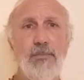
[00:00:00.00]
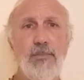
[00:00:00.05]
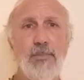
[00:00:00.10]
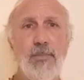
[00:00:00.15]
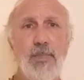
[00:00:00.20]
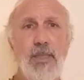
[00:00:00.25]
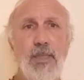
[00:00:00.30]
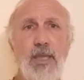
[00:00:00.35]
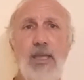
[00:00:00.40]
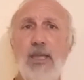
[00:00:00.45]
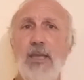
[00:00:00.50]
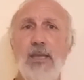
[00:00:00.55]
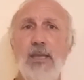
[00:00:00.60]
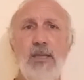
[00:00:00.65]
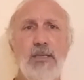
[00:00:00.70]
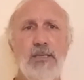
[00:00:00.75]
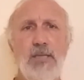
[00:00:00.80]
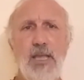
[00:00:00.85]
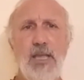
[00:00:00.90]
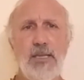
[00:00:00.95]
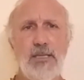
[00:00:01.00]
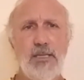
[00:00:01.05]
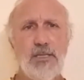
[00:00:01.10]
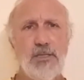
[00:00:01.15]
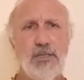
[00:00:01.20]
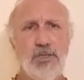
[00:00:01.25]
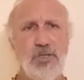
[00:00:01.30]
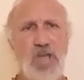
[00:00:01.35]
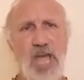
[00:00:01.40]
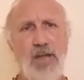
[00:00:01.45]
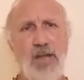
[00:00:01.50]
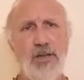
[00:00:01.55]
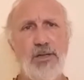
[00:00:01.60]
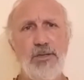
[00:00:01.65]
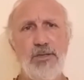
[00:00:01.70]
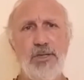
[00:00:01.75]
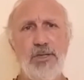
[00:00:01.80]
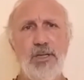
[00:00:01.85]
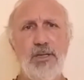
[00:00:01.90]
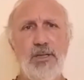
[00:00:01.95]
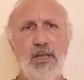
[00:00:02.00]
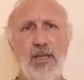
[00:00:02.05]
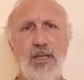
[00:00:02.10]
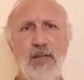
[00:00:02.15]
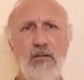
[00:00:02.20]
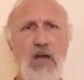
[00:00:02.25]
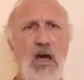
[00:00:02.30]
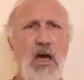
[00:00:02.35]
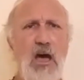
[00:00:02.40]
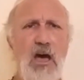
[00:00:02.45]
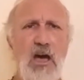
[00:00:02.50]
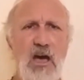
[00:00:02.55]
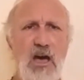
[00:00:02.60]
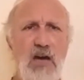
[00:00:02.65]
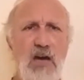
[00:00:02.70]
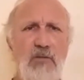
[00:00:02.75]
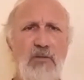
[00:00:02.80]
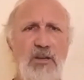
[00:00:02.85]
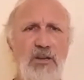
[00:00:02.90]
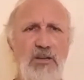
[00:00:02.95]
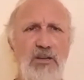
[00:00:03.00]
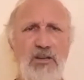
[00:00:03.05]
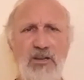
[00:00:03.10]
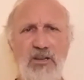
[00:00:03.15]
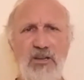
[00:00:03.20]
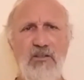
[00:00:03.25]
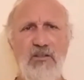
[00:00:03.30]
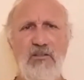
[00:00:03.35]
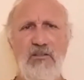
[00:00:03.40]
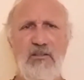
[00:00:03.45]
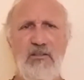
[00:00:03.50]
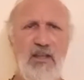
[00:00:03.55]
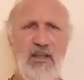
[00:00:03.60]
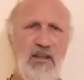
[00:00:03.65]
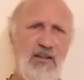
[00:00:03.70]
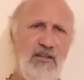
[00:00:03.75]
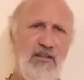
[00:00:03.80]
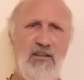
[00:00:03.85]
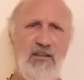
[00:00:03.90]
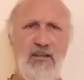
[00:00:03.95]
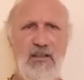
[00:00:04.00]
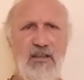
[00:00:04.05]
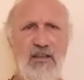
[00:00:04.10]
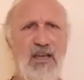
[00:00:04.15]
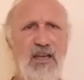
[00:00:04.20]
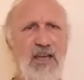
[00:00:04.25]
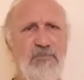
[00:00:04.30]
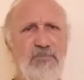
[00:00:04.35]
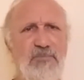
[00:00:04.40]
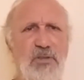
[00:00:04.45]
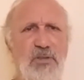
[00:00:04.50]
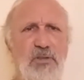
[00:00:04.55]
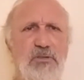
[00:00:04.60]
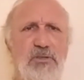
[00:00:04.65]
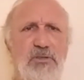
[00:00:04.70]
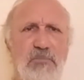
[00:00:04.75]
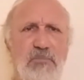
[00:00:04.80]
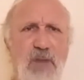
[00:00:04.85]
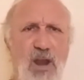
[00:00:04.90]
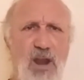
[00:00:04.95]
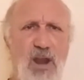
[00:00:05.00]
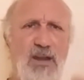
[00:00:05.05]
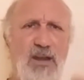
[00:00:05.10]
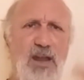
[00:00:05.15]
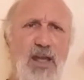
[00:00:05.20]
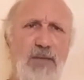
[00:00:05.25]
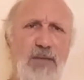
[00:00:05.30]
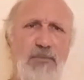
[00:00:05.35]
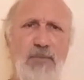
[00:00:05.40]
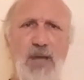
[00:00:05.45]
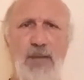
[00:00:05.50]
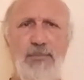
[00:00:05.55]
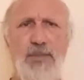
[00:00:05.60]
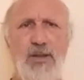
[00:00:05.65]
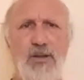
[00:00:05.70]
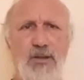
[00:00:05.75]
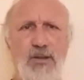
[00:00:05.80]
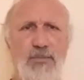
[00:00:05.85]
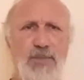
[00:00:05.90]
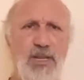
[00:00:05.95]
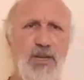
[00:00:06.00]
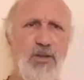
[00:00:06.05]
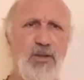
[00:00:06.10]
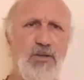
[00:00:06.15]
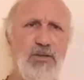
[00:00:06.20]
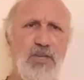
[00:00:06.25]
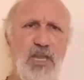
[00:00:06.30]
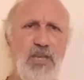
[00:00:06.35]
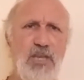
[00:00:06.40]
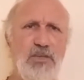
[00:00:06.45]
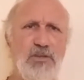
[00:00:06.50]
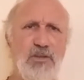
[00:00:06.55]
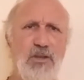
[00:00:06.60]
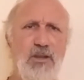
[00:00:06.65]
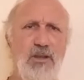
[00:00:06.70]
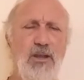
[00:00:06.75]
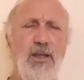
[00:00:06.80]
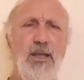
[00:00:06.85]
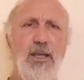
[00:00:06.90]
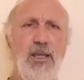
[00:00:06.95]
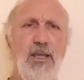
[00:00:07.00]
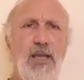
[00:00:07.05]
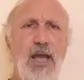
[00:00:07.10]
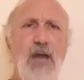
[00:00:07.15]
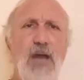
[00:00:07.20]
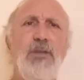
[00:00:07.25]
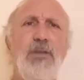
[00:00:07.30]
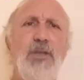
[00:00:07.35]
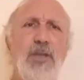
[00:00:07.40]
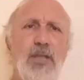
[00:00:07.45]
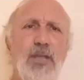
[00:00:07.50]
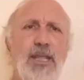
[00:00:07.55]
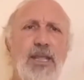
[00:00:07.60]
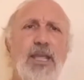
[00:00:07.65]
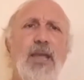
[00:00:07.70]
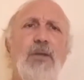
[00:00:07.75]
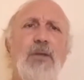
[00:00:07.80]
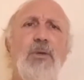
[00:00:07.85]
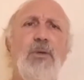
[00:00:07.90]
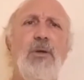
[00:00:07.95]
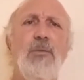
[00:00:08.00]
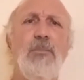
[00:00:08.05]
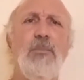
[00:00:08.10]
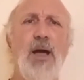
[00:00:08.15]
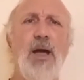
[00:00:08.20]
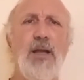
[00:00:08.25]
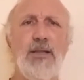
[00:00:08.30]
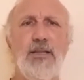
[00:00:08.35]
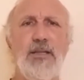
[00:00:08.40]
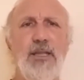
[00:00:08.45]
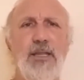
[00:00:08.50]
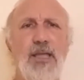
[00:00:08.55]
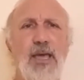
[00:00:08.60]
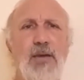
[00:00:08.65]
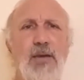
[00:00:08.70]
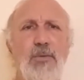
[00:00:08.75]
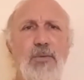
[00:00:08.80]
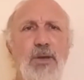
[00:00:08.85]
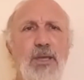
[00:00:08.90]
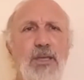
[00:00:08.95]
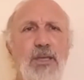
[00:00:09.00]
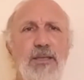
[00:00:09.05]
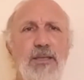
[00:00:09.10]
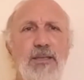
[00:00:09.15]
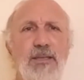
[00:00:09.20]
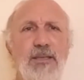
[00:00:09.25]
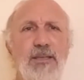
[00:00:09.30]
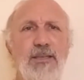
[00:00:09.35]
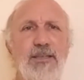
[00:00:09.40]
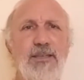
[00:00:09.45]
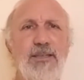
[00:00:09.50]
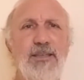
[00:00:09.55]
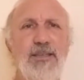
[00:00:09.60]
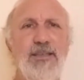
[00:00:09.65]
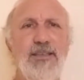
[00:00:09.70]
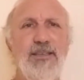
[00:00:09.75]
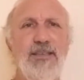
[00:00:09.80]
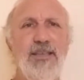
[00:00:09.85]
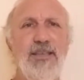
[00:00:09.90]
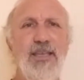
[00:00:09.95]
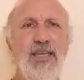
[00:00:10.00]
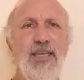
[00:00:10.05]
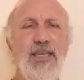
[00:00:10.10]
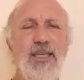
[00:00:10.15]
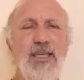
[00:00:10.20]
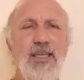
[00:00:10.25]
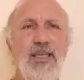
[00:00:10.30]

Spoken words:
See? It's not this challenging thing. Oh, what are you? Yeah, I'm so smart. I'm here to be your teacher. How are you going to get real bhakti that way? See?